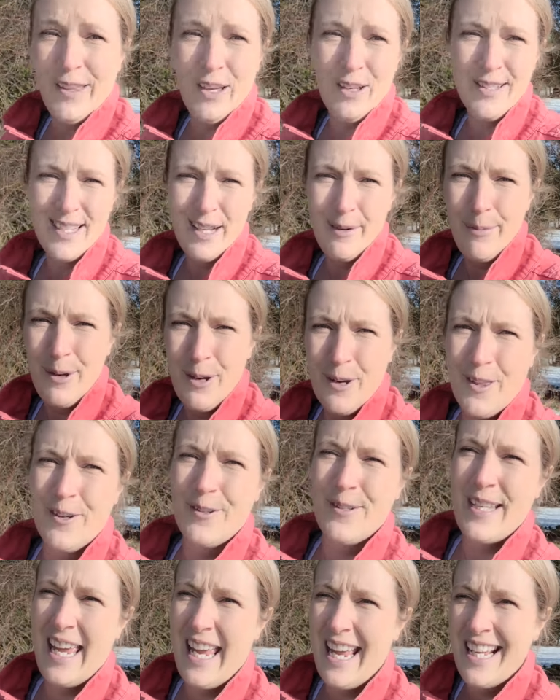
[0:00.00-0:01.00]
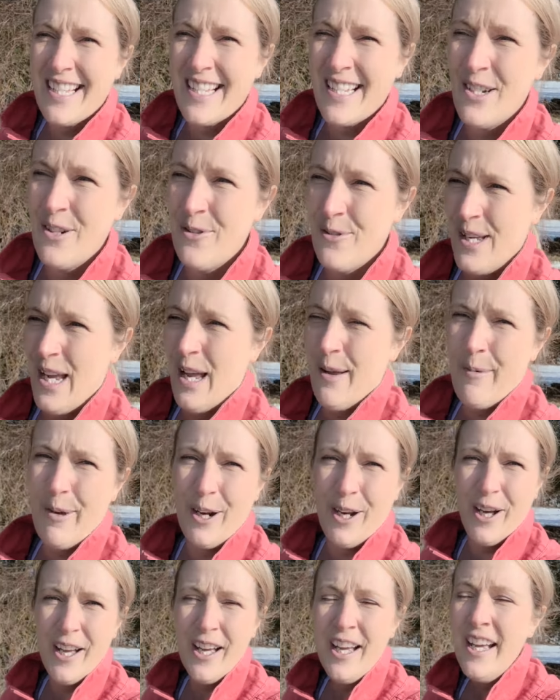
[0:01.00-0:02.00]
They'll zip through those cans in no time at
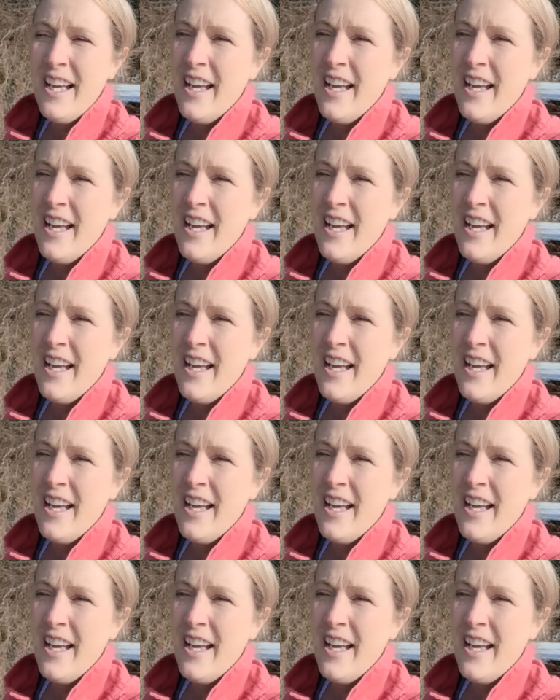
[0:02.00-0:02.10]
all.